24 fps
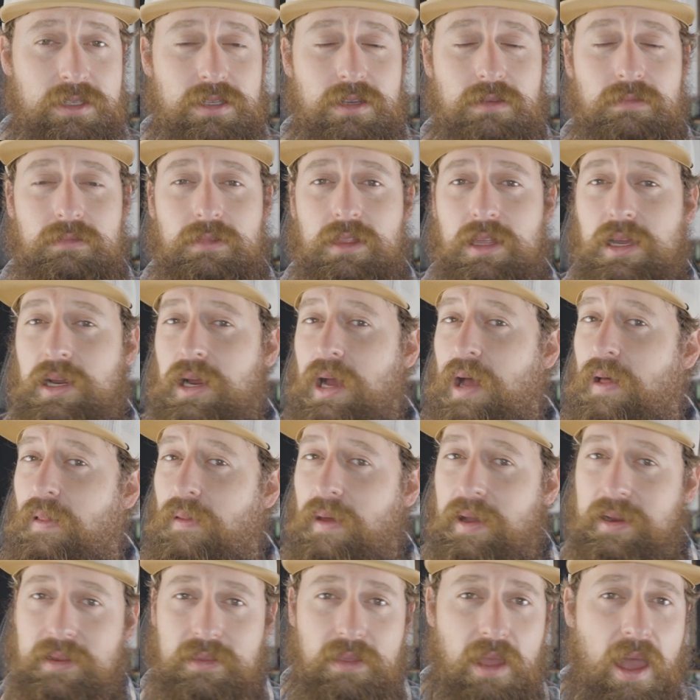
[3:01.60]
something, I
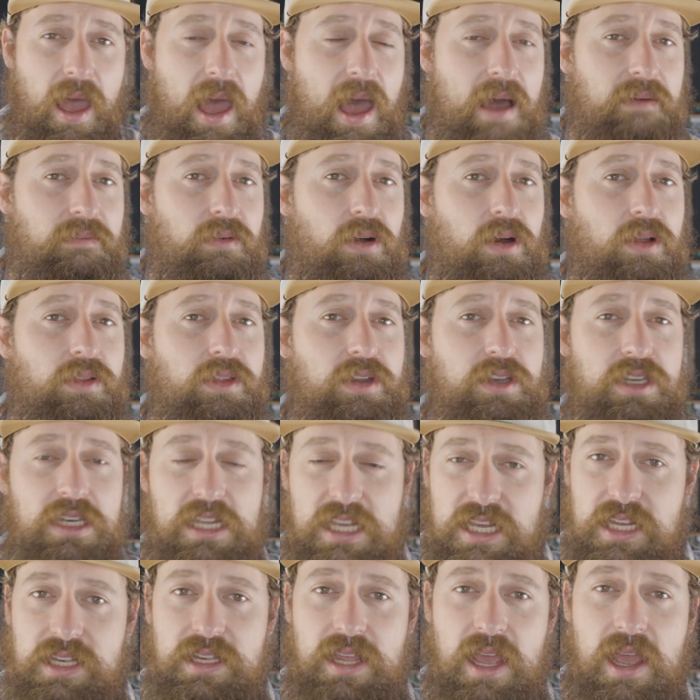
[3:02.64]
like to have all the
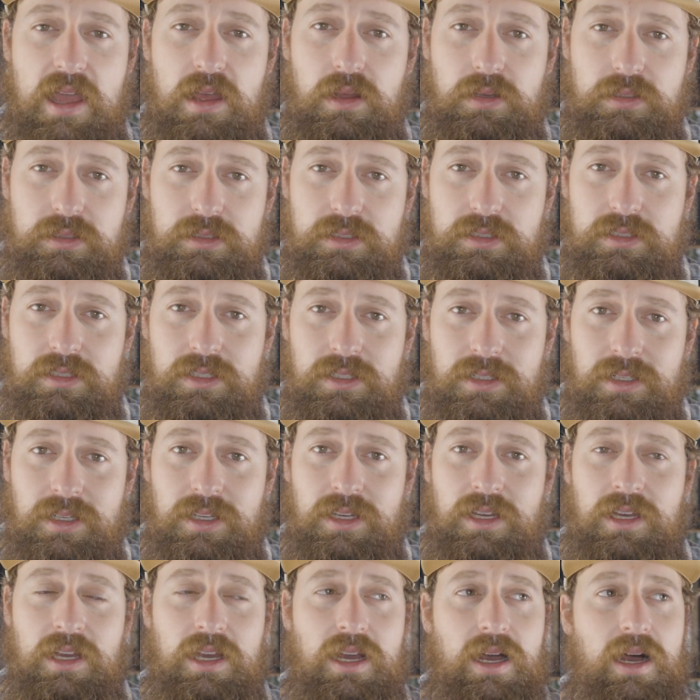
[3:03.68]
details.
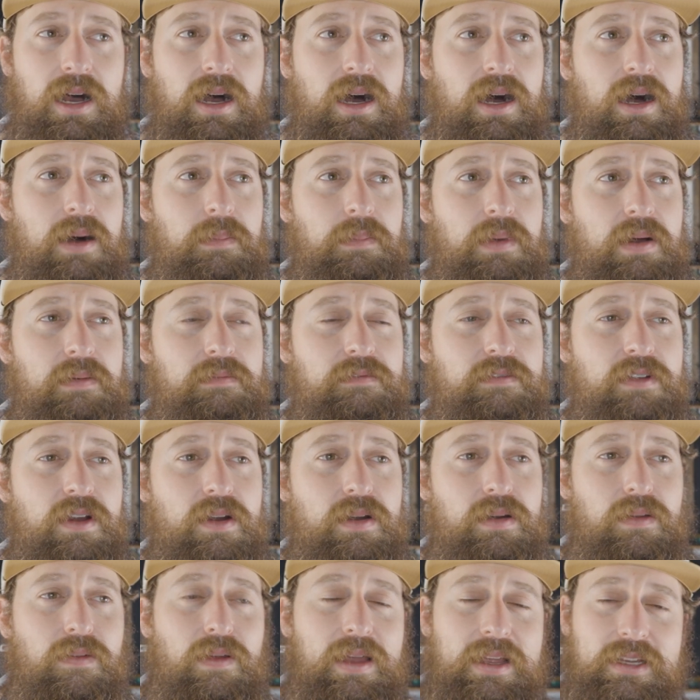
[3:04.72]
I'm
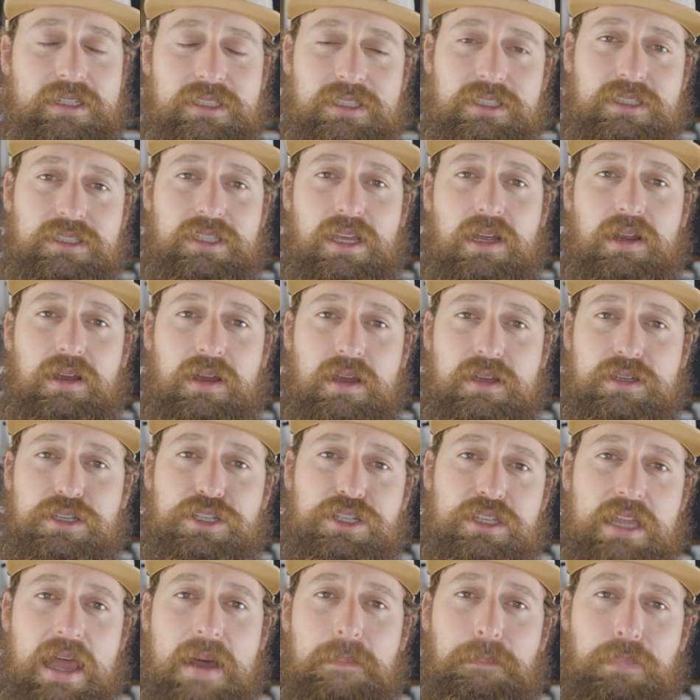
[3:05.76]
very like
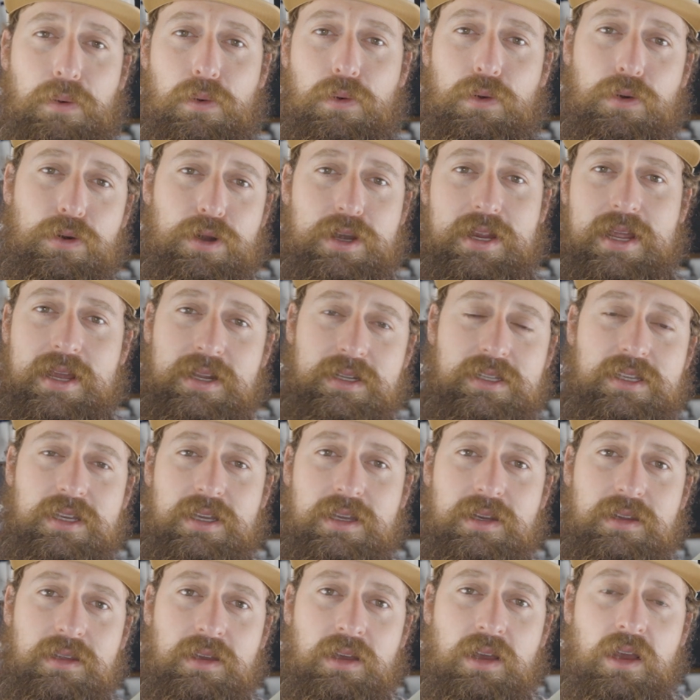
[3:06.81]
step
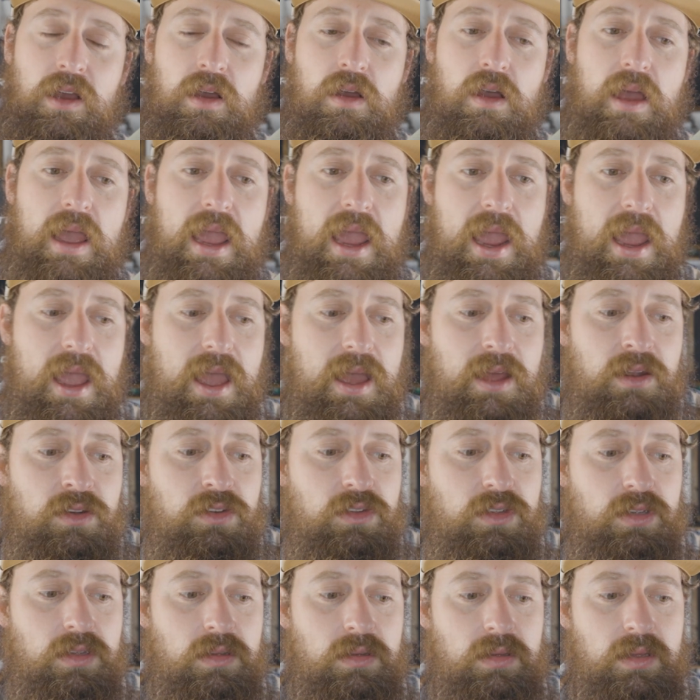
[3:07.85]
oriented,
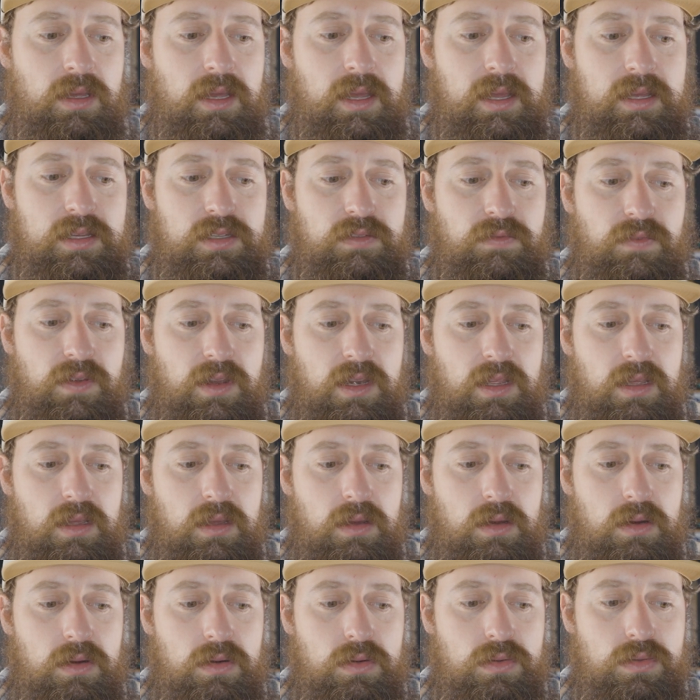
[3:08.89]
and his
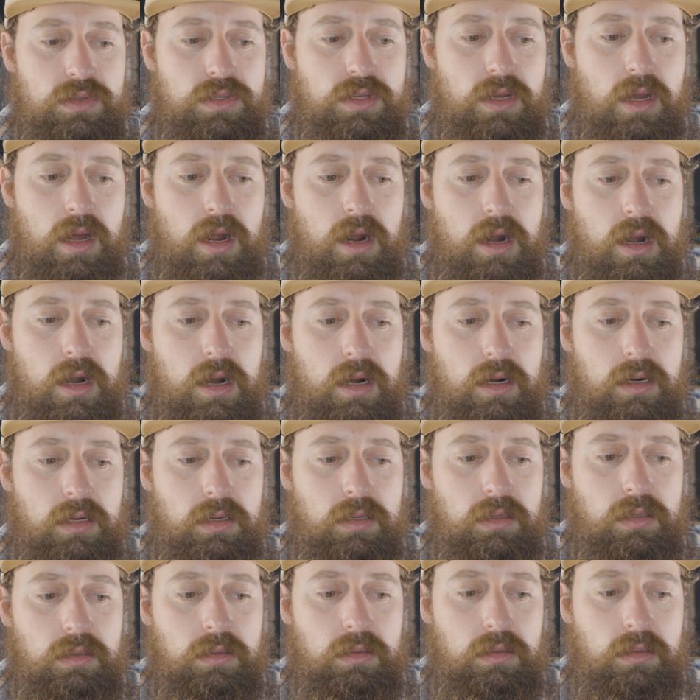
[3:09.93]
videos
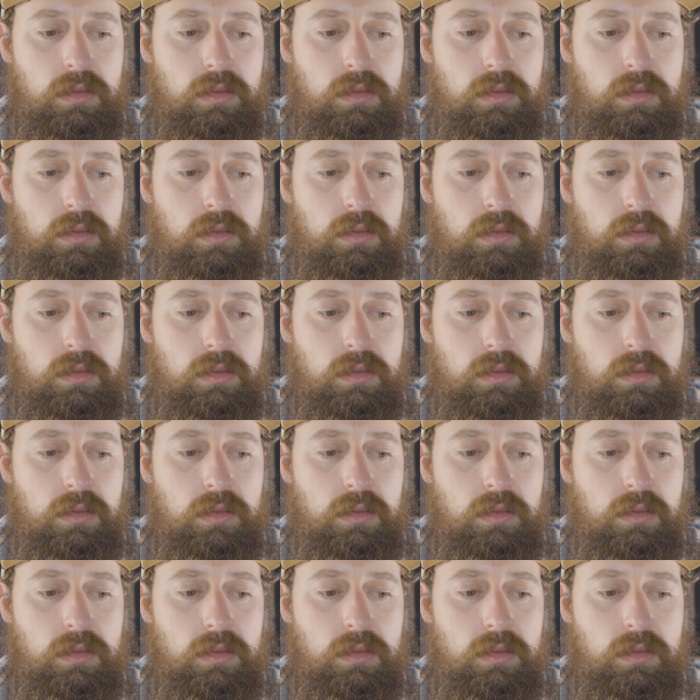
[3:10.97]
are